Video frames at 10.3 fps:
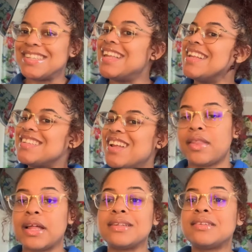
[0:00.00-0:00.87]
of that stuff.
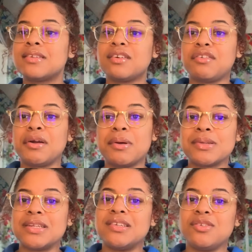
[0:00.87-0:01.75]
That's a great
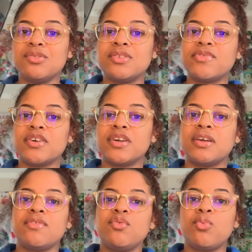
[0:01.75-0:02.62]
website to use for
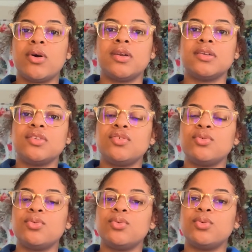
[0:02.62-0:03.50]
if you want
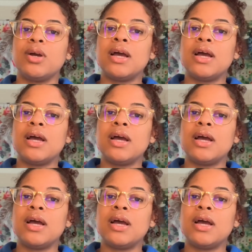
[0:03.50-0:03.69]
to